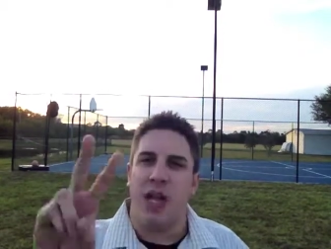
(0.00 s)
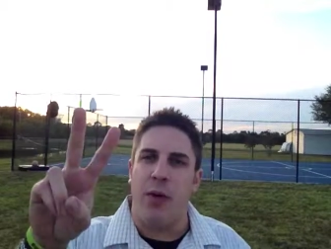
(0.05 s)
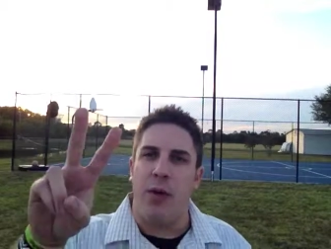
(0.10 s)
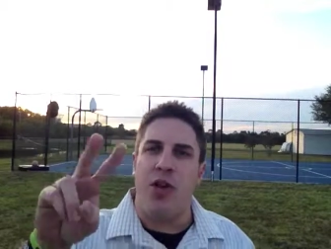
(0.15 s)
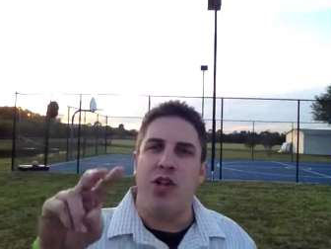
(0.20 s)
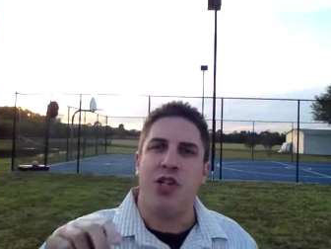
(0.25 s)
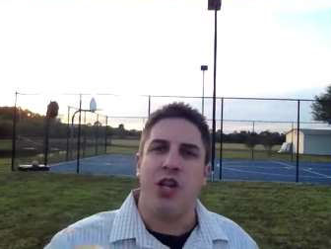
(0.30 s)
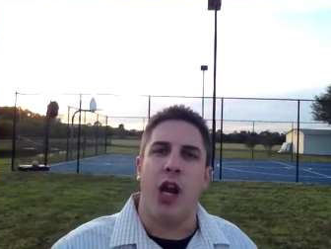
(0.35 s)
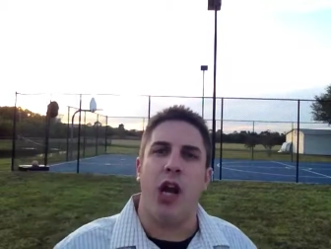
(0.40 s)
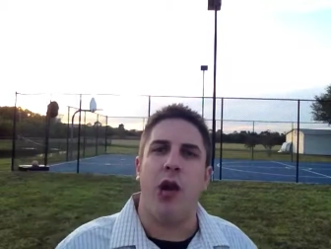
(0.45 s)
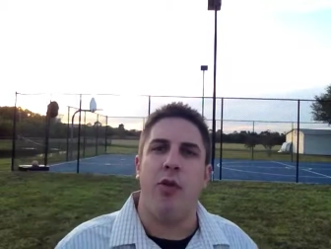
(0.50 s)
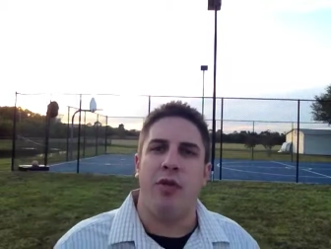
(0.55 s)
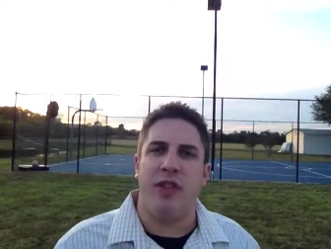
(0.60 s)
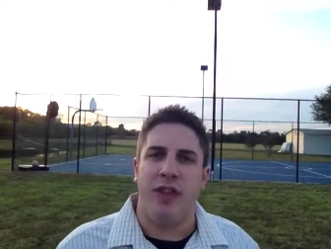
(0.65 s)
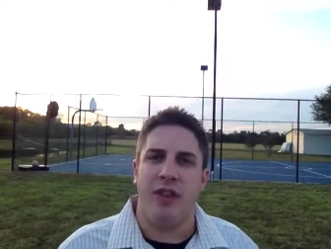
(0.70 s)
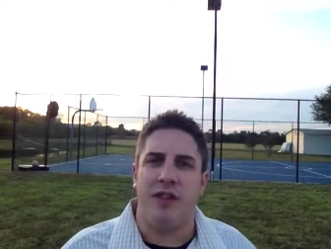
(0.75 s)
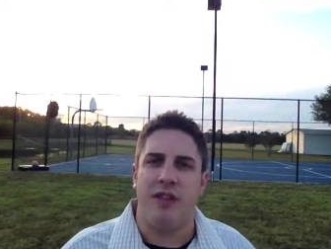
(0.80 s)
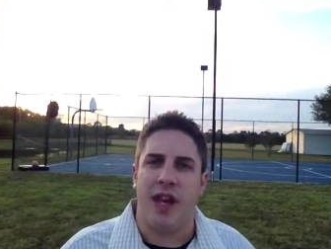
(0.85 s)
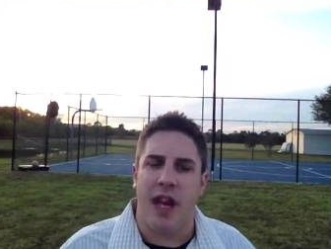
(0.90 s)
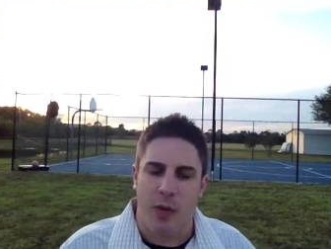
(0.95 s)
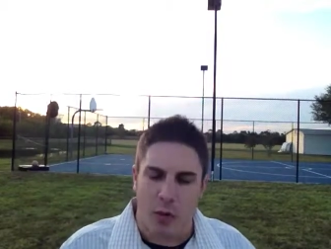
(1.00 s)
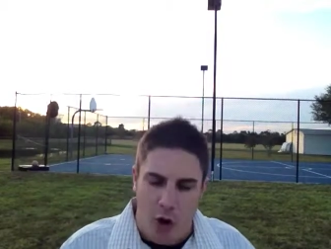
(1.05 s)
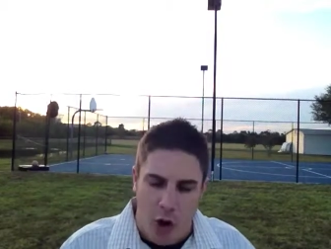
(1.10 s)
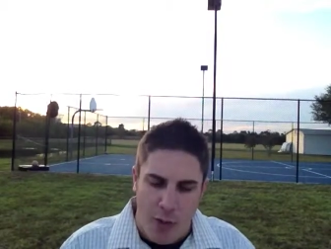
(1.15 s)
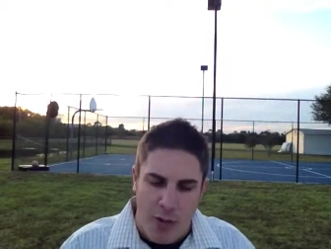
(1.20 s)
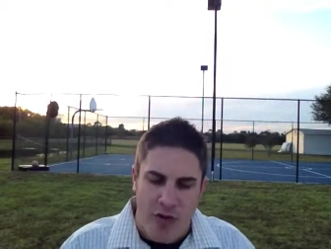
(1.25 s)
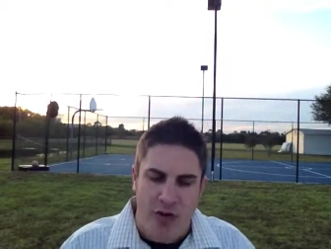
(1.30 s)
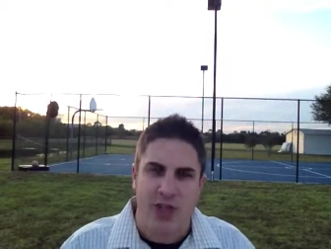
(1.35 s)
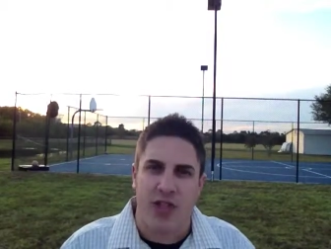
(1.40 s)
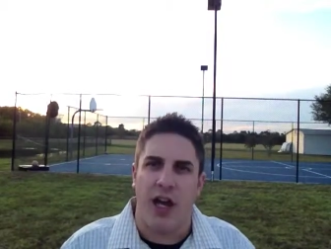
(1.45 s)
that I want to share with you today. We're
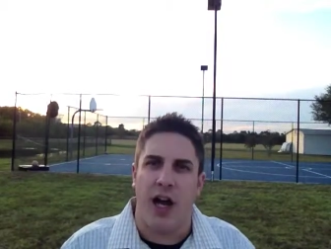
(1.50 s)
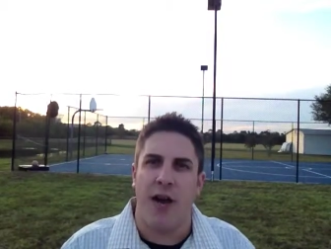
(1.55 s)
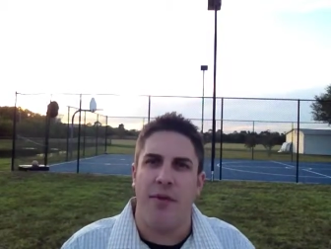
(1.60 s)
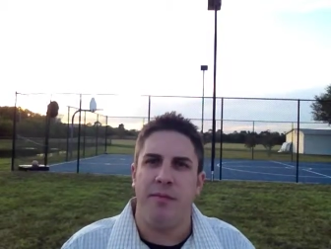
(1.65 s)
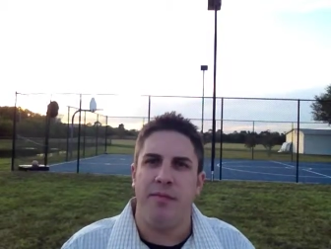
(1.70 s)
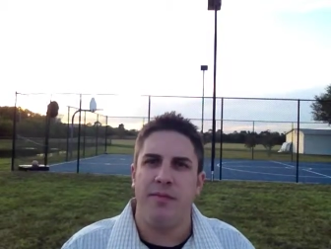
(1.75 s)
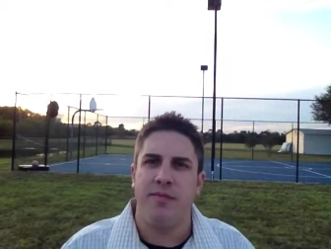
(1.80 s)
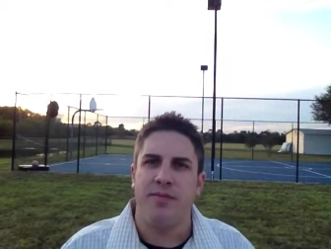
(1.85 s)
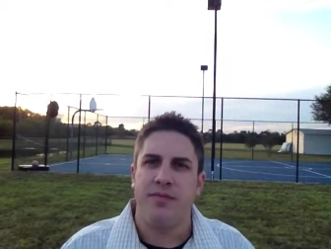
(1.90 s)
almost done.